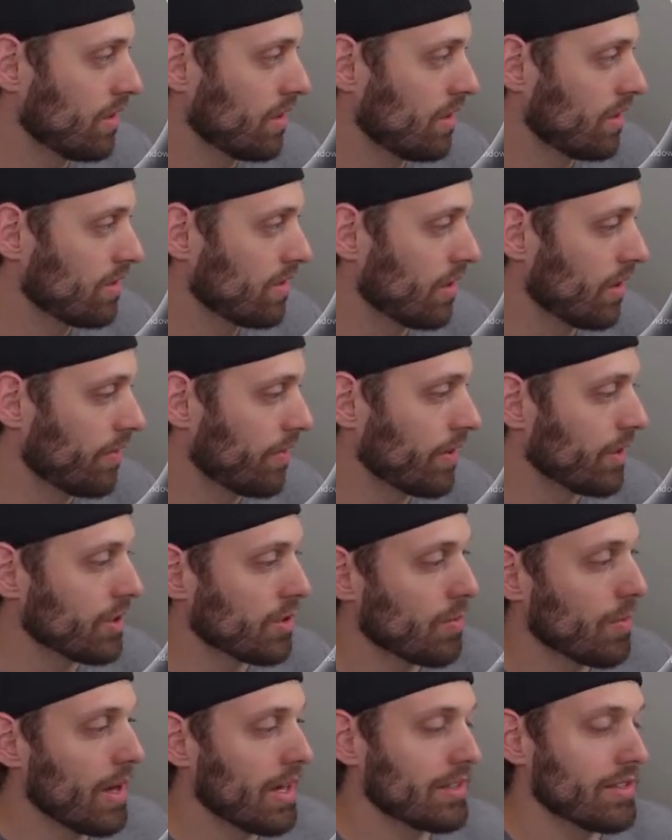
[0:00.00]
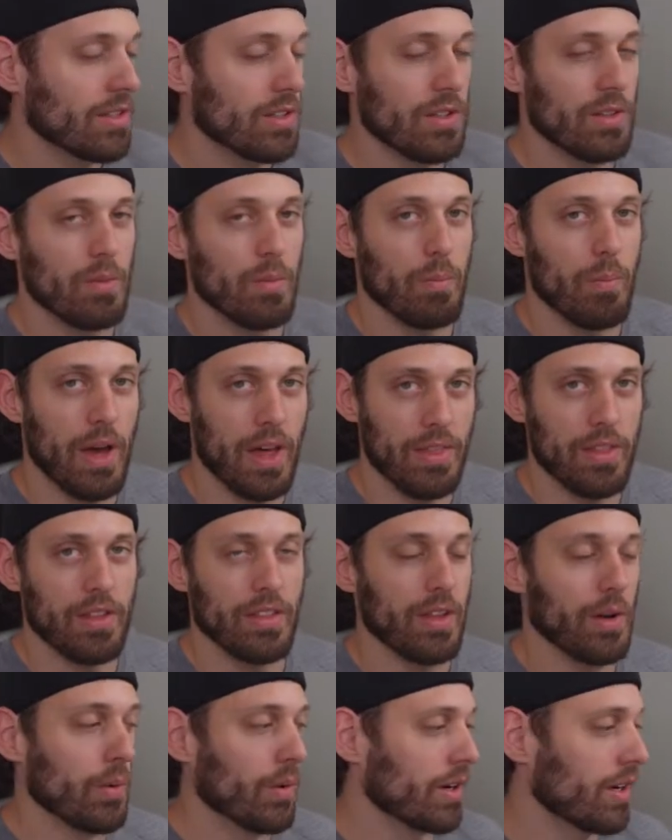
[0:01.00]
So the first method that
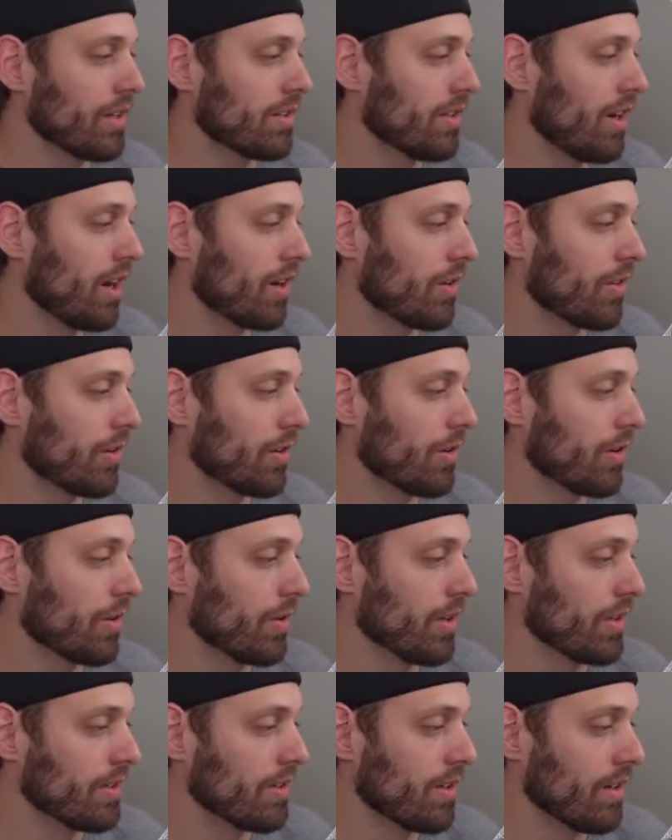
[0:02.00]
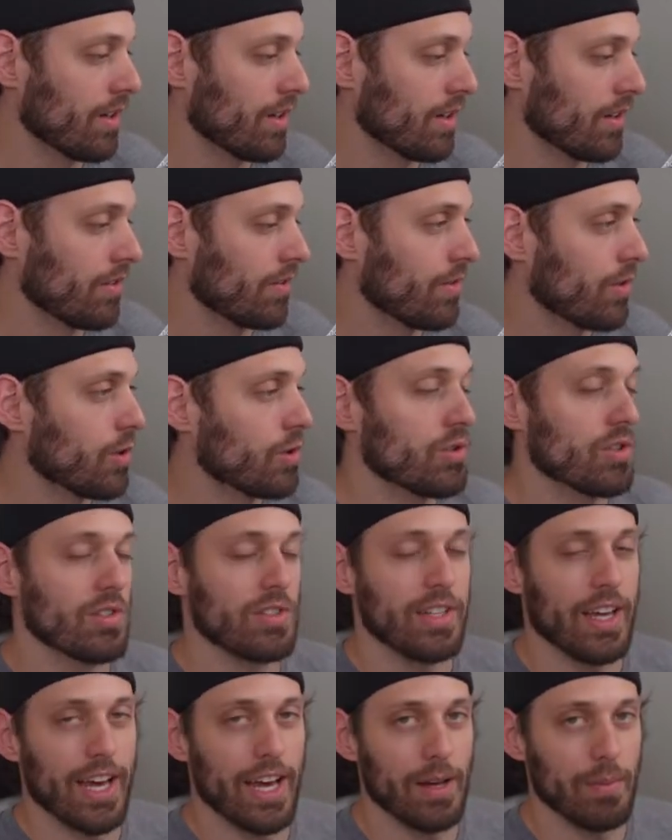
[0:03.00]
we're going to talk through is the Fusion
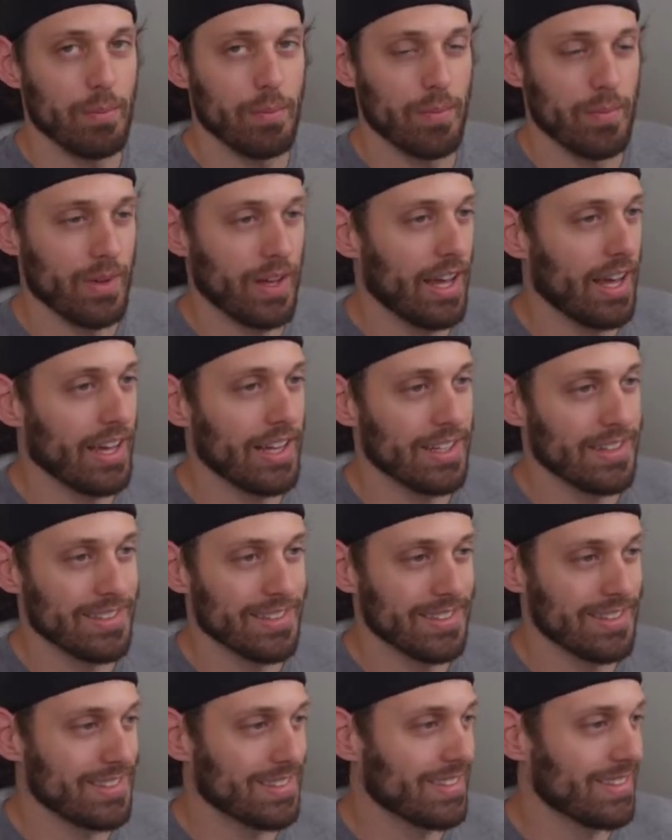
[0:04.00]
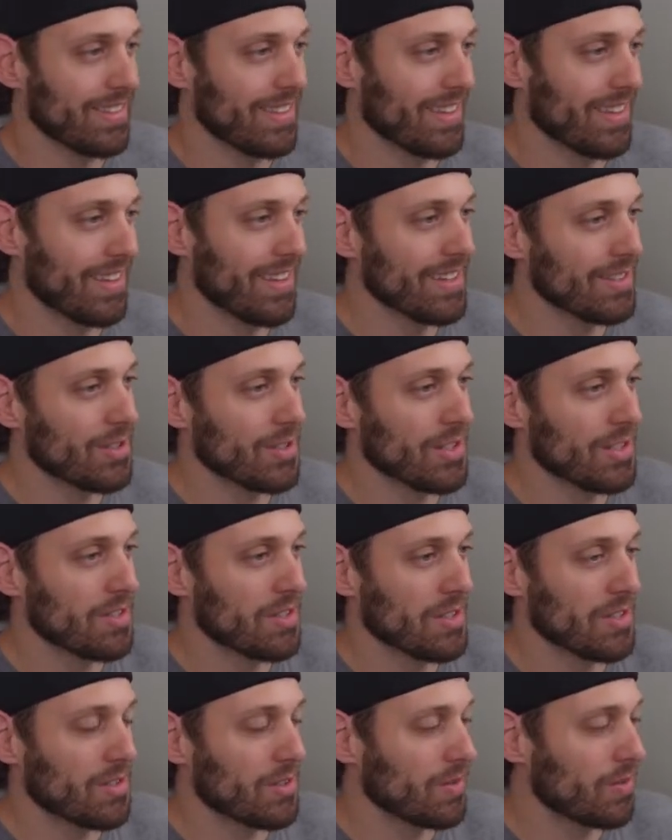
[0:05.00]
tab, and this
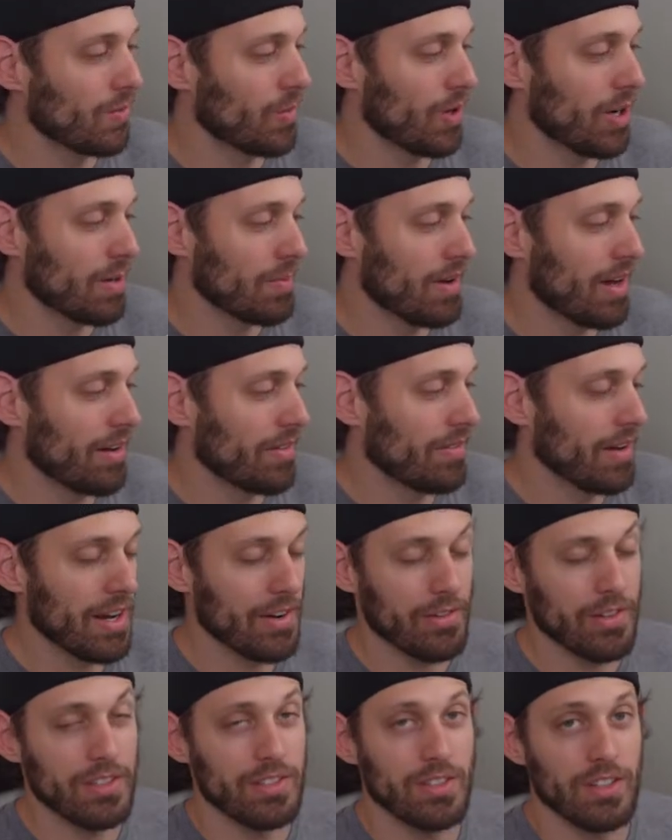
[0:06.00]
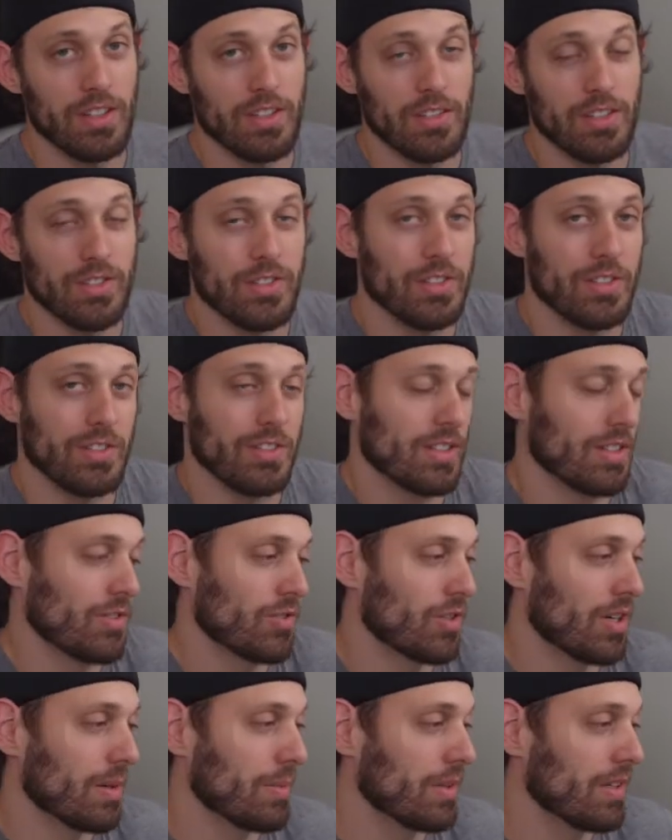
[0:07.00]
is one of my favorites because this is
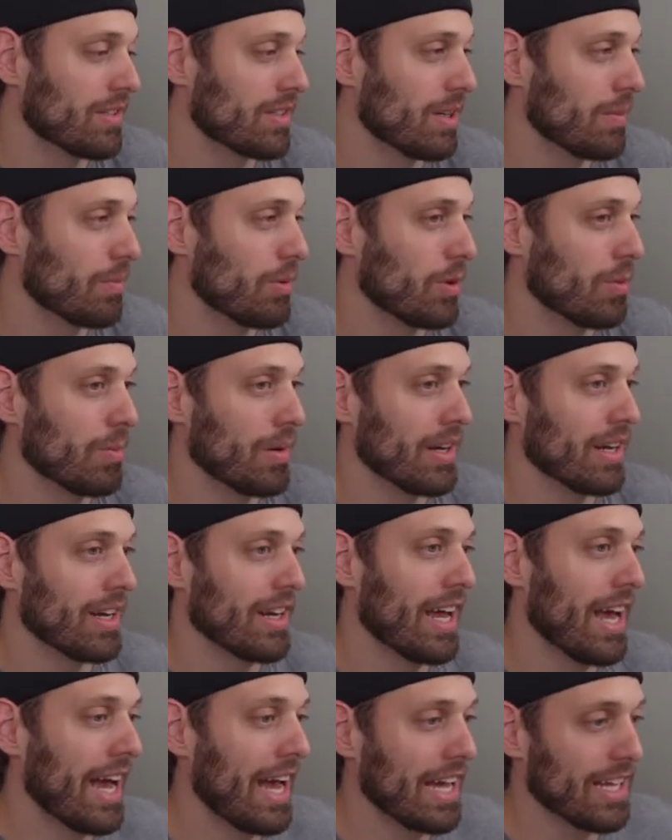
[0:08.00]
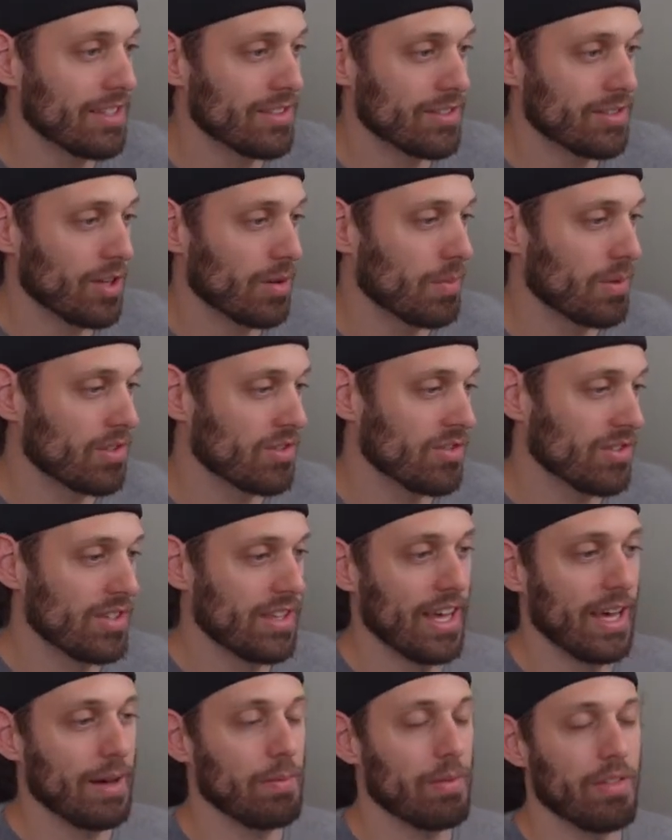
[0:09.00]
extremely simple, but it adds so much
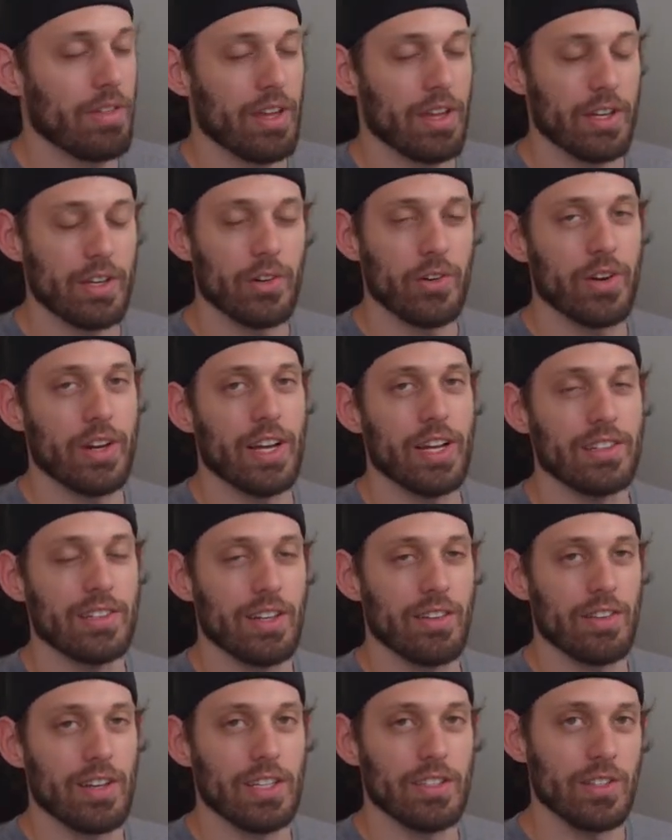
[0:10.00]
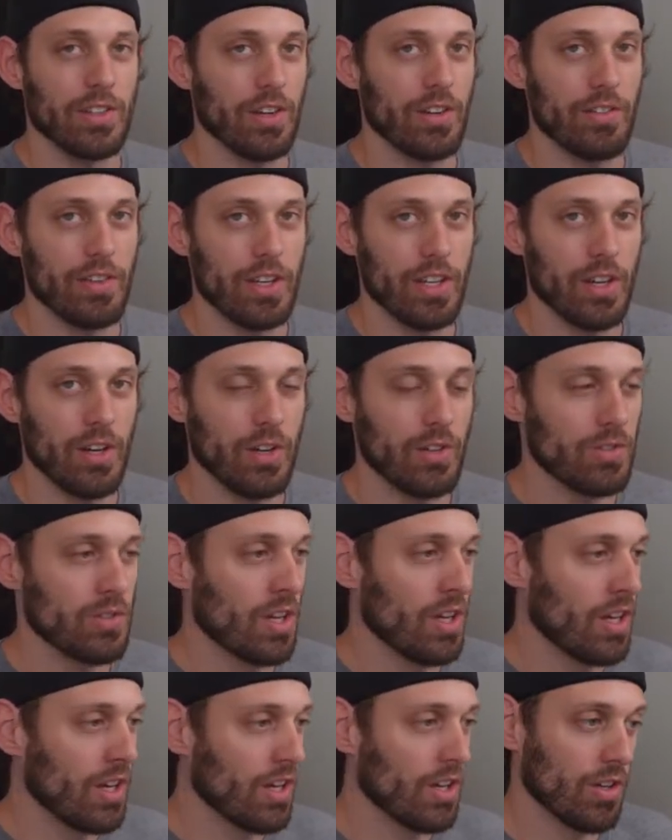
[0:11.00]
depth and creativity to your videos.
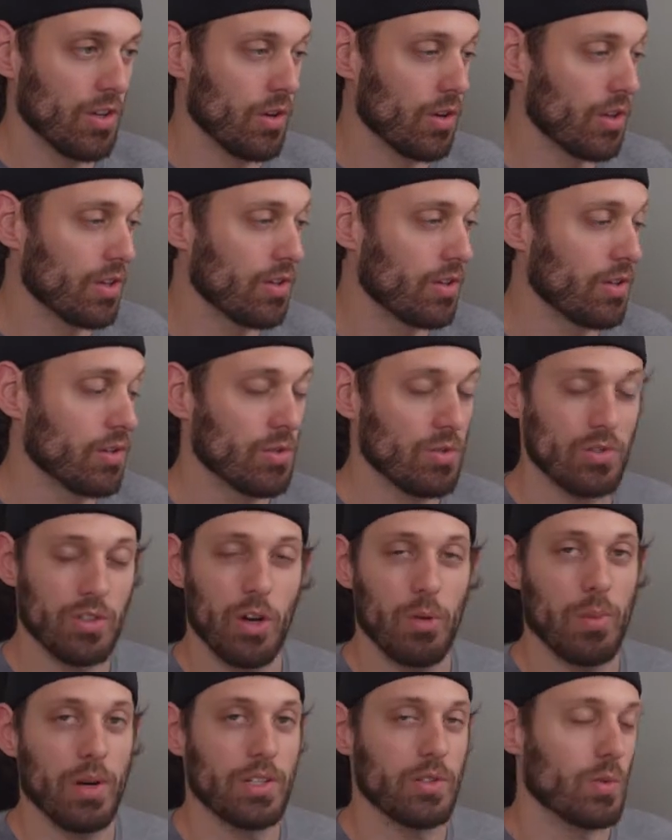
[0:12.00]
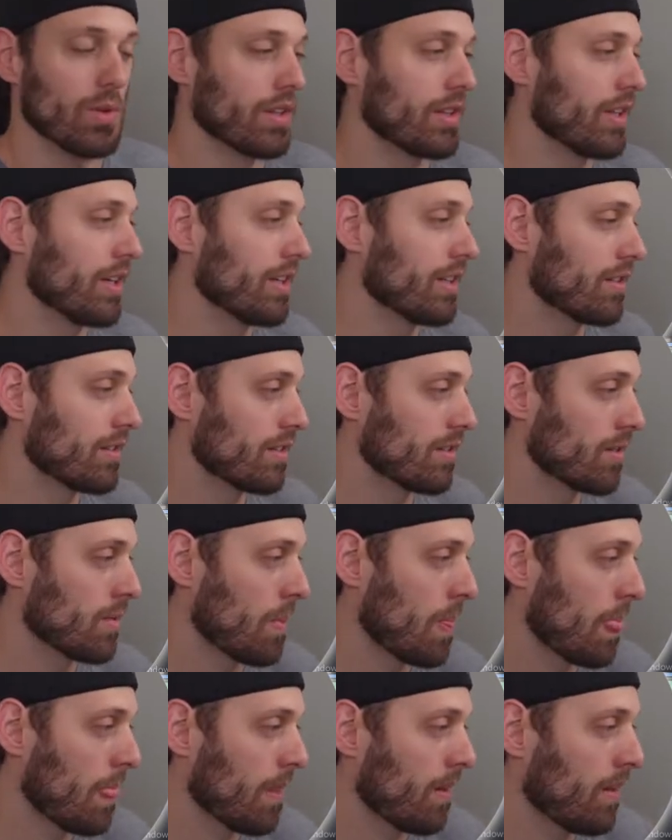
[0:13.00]
You could do so much with this.
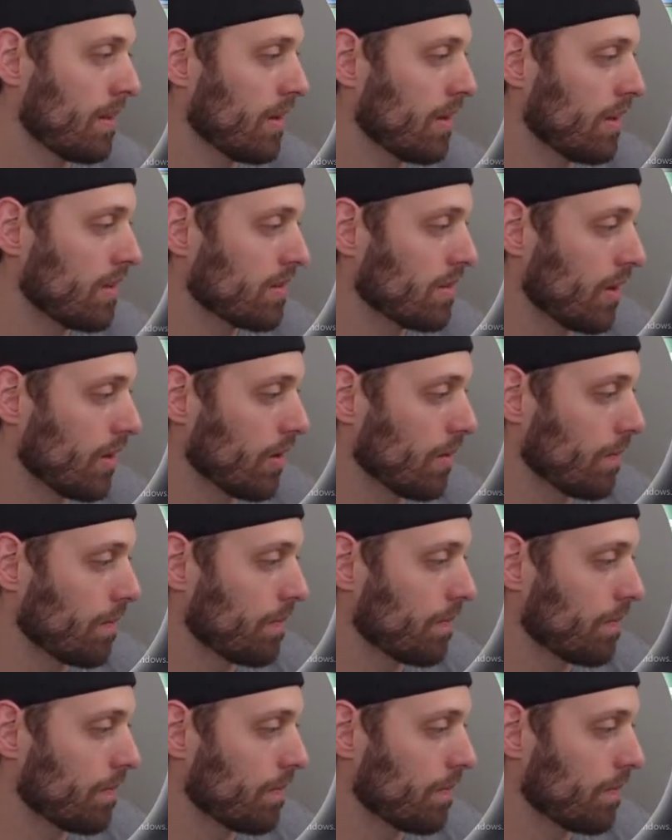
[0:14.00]
So